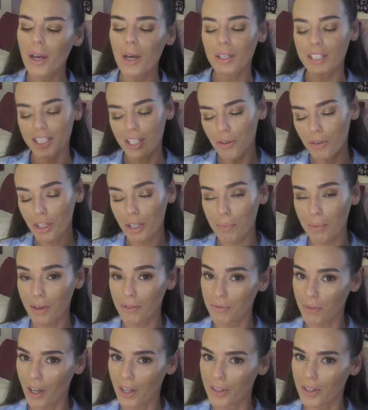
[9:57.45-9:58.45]
It's not really my
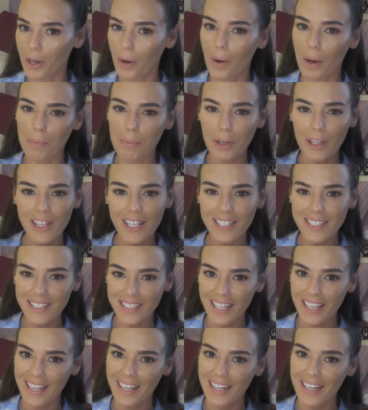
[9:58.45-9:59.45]
fault though. I put this
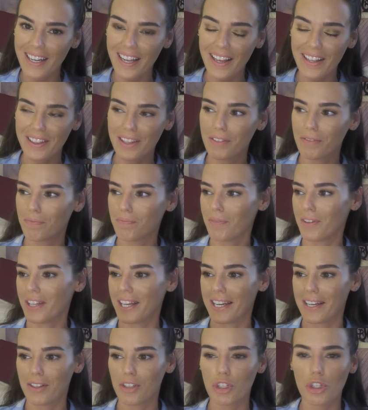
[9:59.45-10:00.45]
in at the like